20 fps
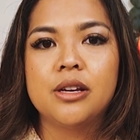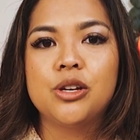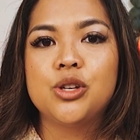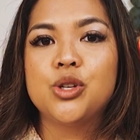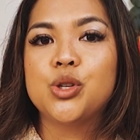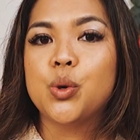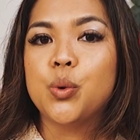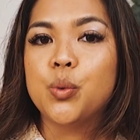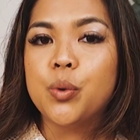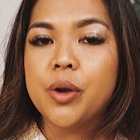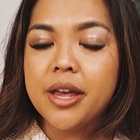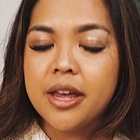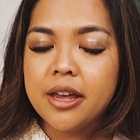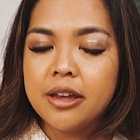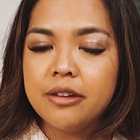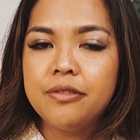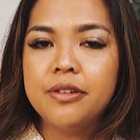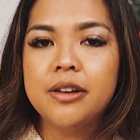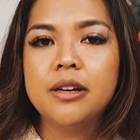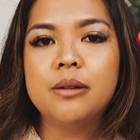So
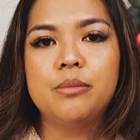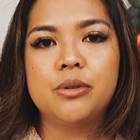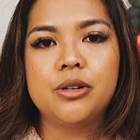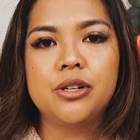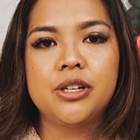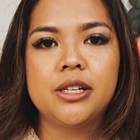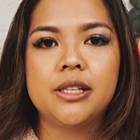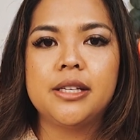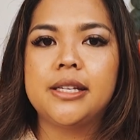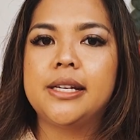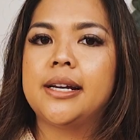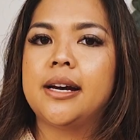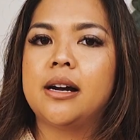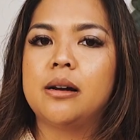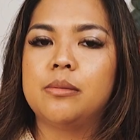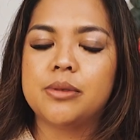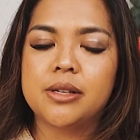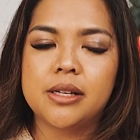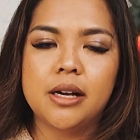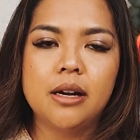if an emergency
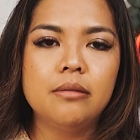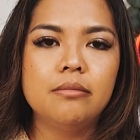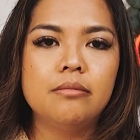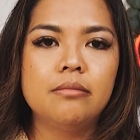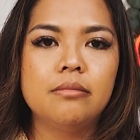comes up,